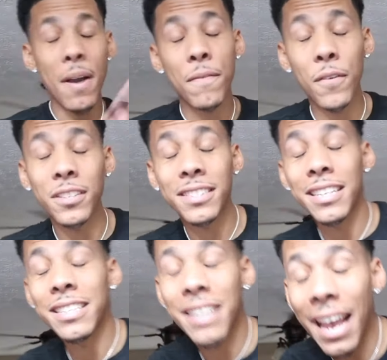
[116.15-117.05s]
But for
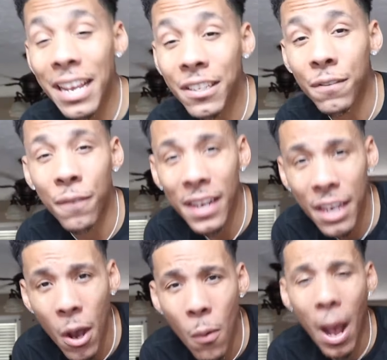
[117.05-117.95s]
today's
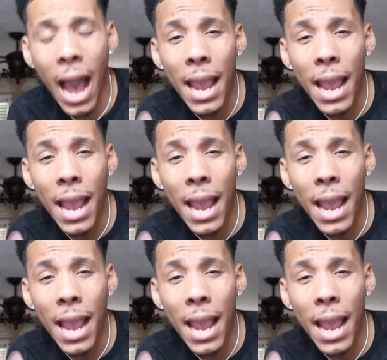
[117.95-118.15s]
video,